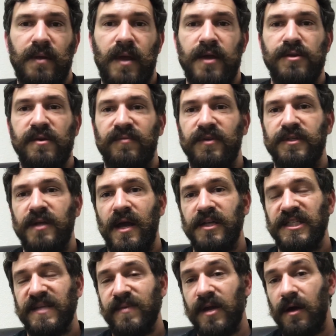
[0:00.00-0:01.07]
And you have the
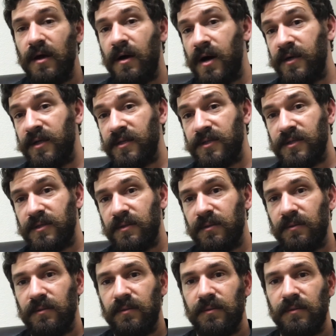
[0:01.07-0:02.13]
chance to be honest.
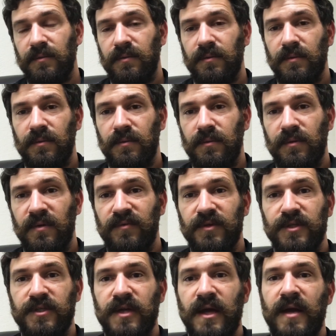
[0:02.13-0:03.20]
You have the
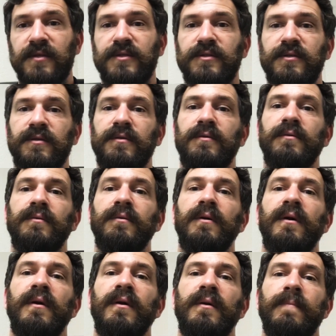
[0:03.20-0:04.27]
chance to
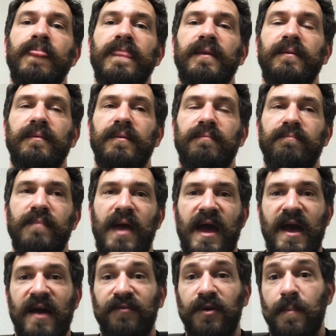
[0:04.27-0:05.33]

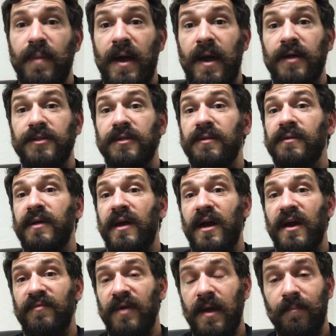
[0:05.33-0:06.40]
have compassion, to
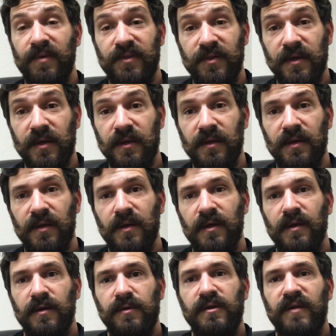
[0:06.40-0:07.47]
have empathy.
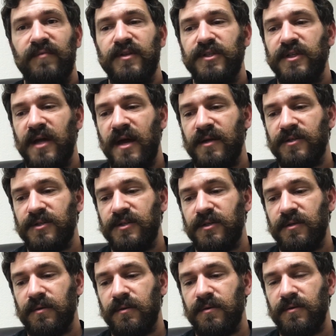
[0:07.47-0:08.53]
You have the chance
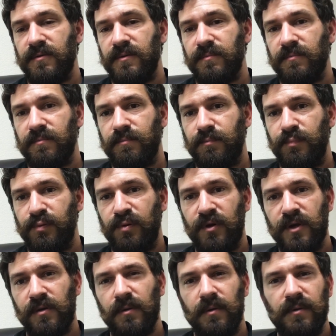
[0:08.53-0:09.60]
to
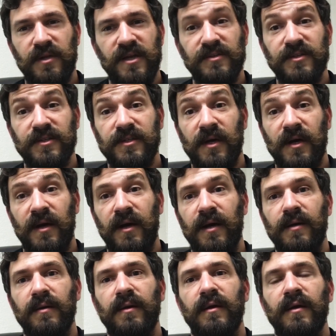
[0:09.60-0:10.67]
put your own needs
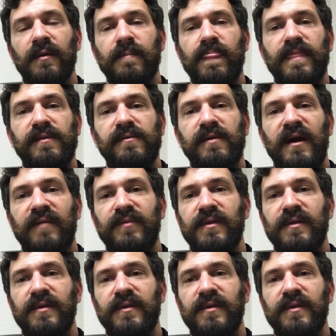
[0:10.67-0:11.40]
aside. You have